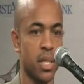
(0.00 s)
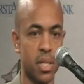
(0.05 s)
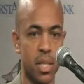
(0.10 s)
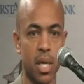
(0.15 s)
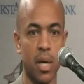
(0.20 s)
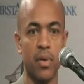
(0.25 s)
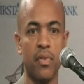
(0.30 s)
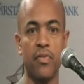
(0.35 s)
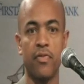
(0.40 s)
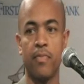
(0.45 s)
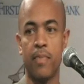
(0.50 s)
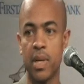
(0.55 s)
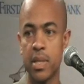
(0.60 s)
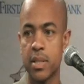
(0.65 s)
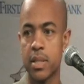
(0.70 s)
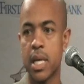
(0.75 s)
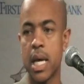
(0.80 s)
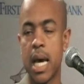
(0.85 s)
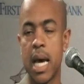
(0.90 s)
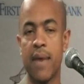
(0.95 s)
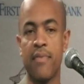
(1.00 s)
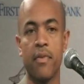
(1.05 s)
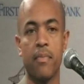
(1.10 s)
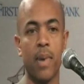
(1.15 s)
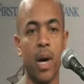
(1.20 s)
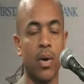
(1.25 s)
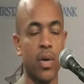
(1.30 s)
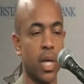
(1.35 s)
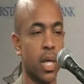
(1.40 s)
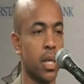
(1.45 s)
myself, my staff,
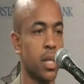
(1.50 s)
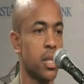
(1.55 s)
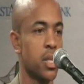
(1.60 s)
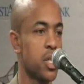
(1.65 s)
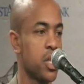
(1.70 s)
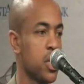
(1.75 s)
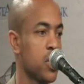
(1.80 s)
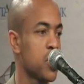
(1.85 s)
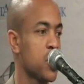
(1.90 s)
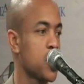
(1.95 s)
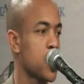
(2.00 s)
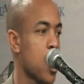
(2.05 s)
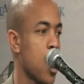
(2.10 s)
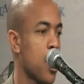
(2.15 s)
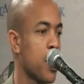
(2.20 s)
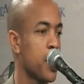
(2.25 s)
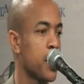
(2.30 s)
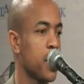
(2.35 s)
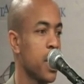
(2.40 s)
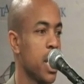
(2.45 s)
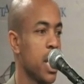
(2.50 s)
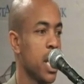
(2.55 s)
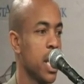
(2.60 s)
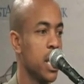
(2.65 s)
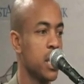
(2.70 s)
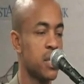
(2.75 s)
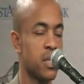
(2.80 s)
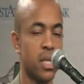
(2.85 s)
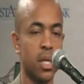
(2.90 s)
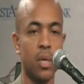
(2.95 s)
about getting this year started
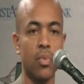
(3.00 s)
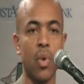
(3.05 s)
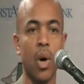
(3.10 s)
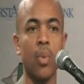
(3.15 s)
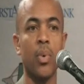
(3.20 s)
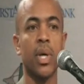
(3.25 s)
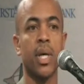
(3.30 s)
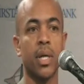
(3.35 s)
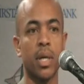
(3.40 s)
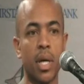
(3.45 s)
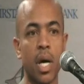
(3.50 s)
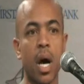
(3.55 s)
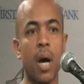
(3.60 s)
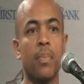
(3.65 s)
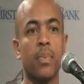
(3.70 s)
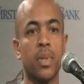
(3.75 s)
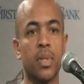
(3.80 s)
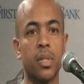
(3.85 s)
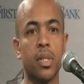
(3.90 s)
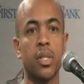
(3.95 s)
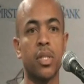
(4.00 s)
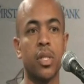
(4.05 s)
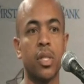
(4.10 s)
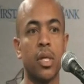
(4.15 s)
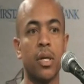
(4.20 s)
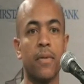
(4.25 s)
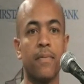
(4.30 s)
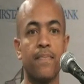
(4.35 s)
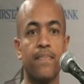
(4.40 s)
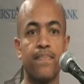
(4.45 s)
and seeing what we can accomplish
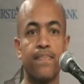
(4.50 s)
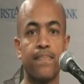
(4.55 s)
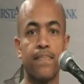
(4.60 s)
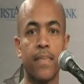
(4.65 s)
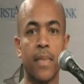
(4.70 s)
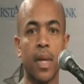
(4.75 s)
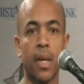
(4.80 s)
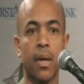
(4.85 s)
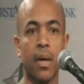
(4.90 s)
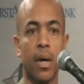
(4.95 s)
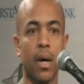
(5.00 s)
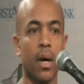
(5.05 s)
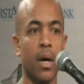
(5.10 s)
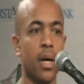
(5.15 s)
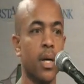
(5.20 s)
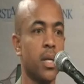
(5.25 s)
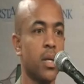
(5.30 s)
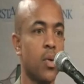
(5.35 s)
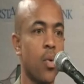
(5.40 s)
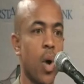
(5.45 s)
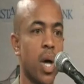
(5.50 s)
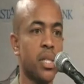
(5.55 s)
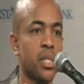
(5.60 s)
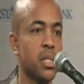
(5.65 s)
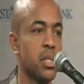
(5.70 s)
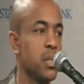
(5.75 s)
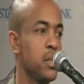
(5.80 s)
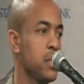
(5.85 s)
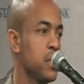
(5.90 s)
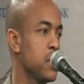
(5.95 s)
this year. Any
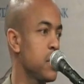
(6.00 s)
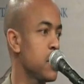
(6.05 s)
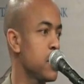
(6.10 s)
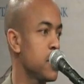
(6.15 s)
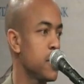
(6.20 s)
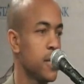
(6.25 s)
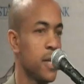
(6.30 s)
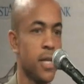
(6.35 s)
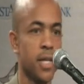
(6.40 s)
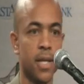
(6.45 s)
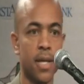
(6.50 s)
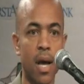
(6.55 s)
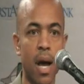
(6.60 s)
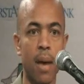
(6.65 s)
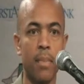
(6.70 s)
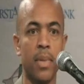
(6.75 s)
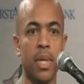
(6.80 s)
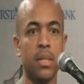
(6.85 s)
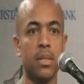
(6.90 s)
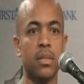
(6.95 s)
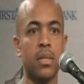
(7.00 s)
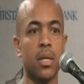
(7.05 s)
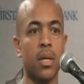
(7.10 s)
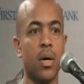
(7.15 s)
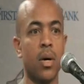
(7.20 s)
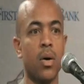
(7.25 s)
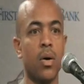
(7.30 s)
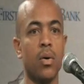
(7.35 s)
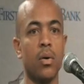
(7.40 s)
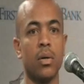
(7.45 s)
questions, any comments
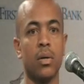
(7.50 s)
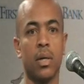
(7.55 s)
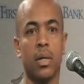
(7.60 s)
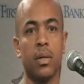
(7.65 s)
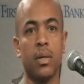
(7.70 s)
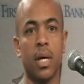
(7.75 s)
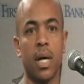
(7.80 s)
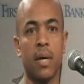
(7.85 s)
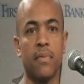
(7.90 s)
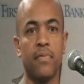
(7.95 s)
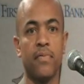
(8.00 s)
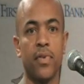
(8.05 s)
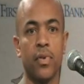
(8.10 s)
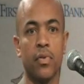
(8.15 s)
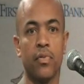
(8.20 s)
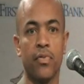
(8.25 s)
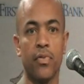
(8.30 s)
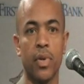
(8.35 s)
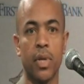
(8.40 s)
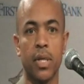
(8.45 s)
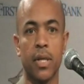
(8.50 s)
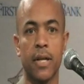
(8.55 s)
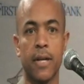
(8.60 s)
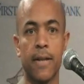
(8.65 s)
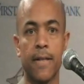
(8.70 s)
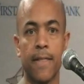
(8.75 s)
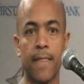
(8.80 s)
at all? Feel free.